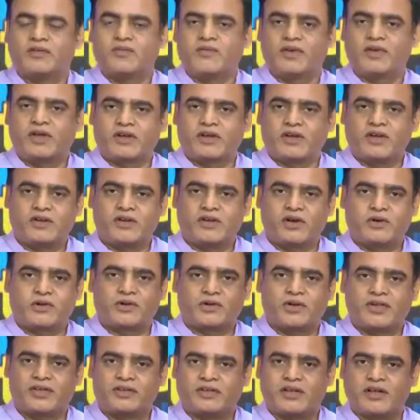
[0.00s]
We reached out
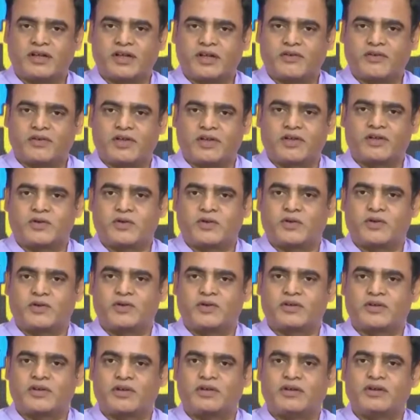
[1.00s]
to each and every
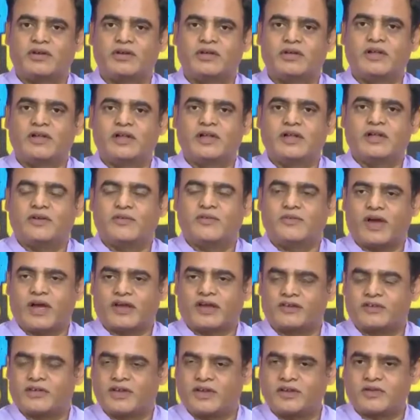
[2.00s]
institution.
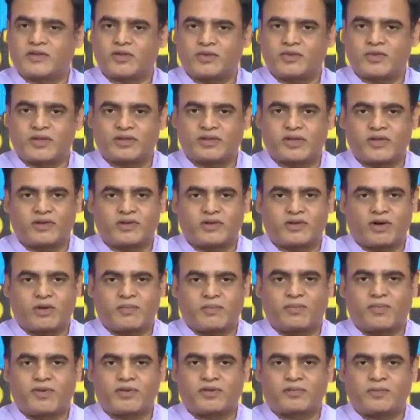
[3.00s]
Vaccination was given
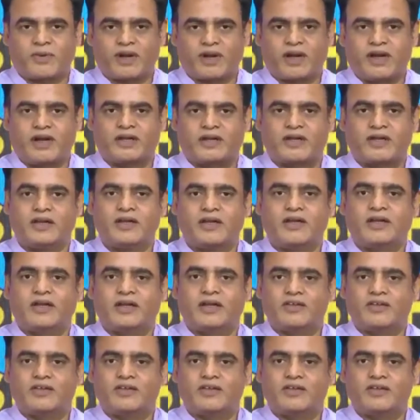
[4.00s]
topmost priority.